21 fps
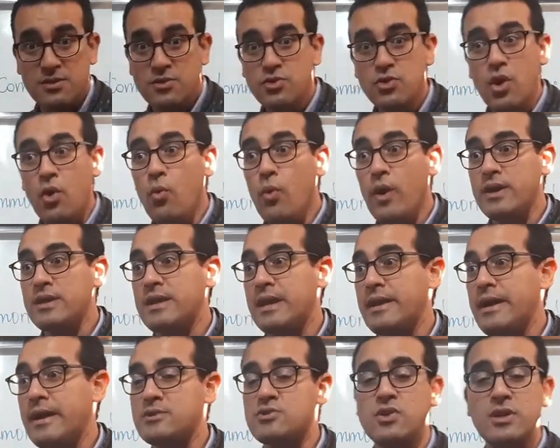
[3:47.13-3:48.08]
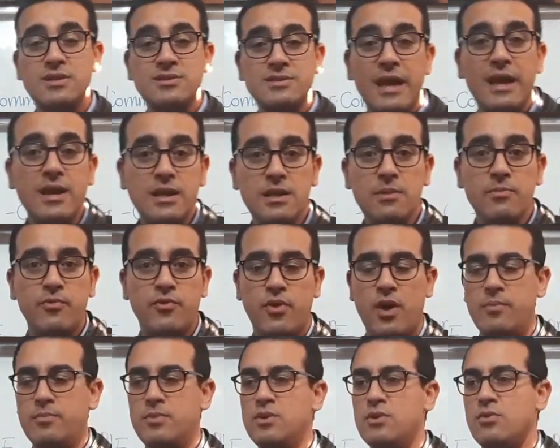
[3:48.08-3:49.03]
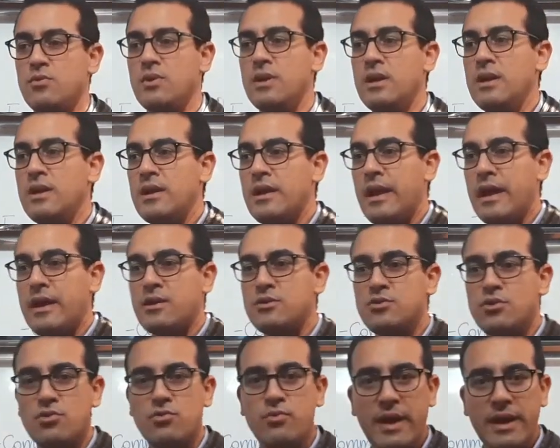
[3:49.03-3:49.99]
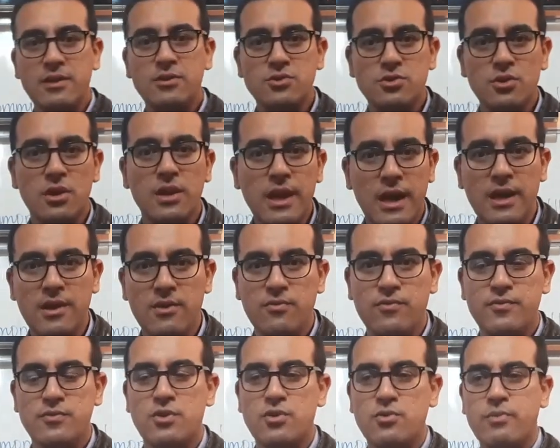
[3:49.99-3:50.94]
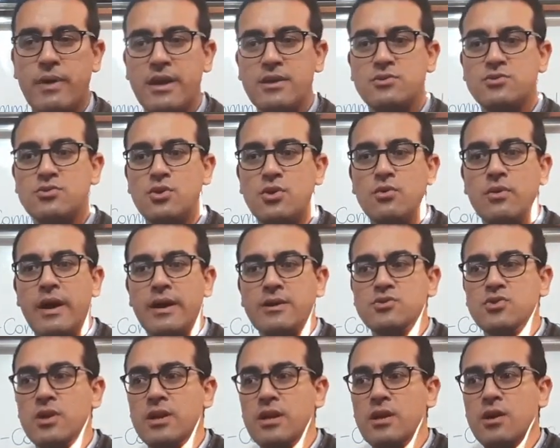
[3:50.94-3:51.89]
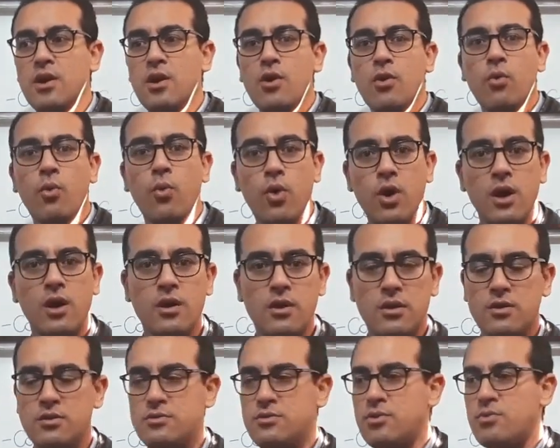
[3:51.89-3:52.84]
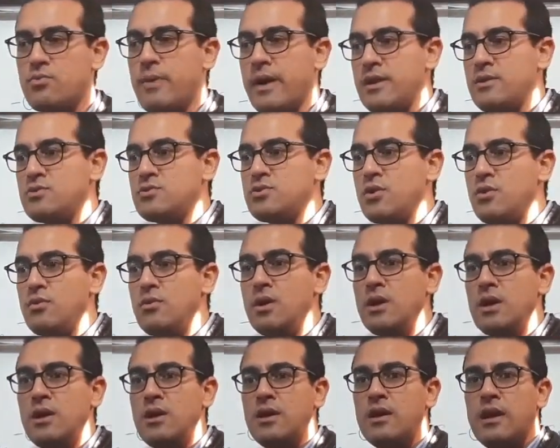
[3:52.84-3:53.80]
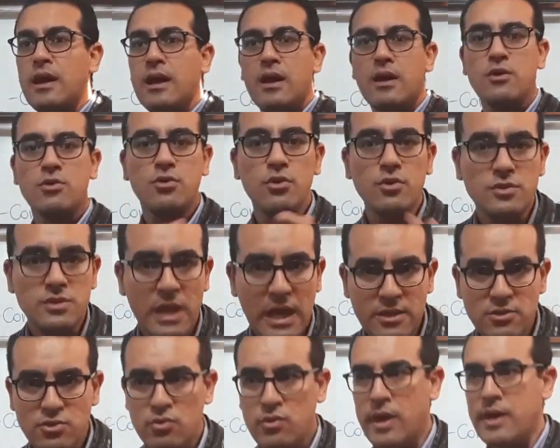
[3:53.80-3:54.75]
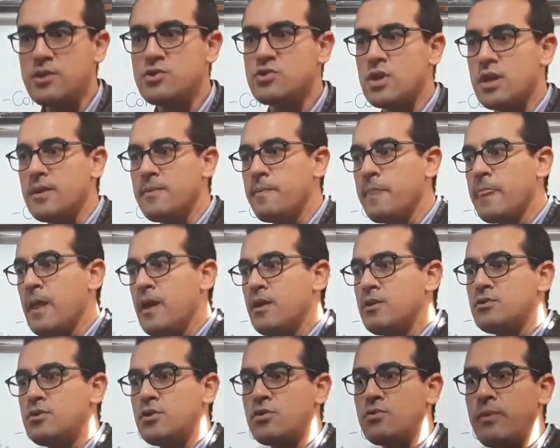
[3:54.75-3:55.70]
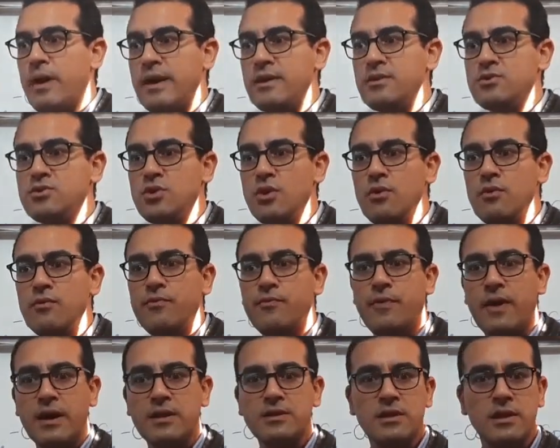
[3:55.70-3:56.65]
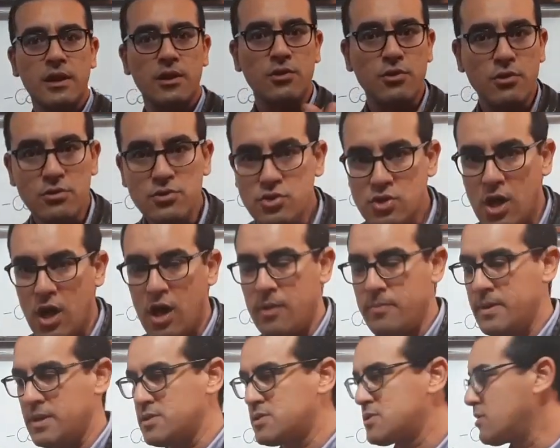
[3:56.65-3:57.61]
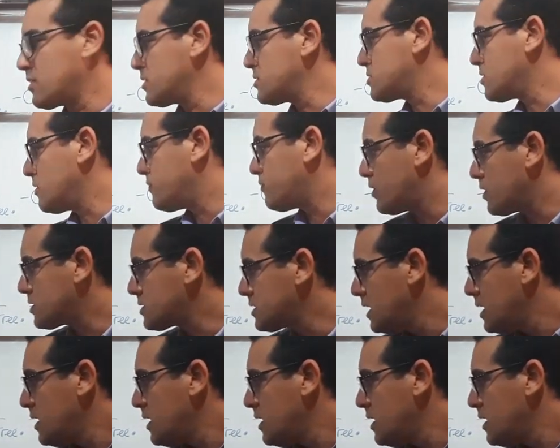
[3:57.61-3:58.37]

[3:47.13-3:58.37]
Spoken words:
No one can actually take them from you, like the right to life, the right to actually work, the right to good education, the right to finding a good job, and so on and so forth.